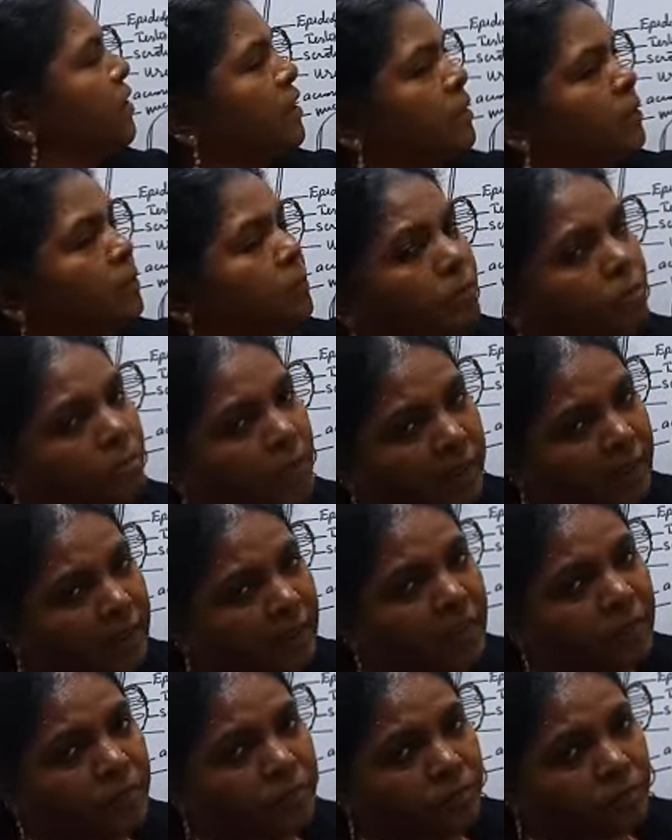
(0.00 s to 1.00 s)
with the
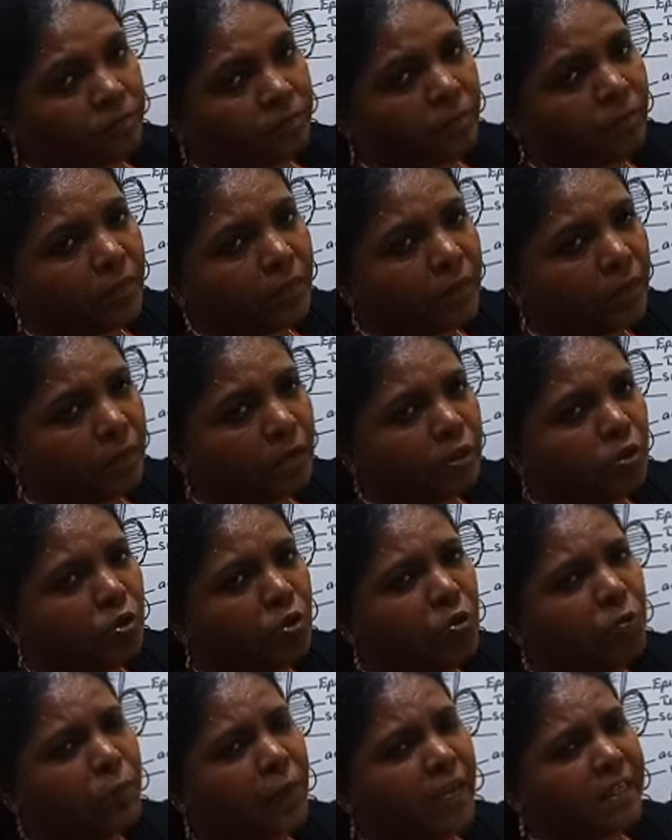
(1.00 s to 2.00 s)
mother
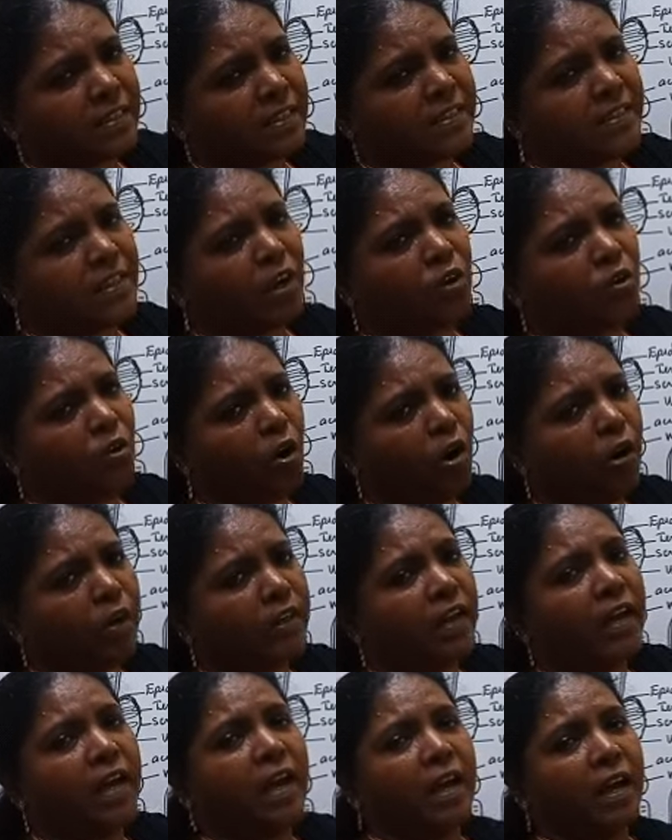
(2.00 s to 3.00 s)
through placental cord,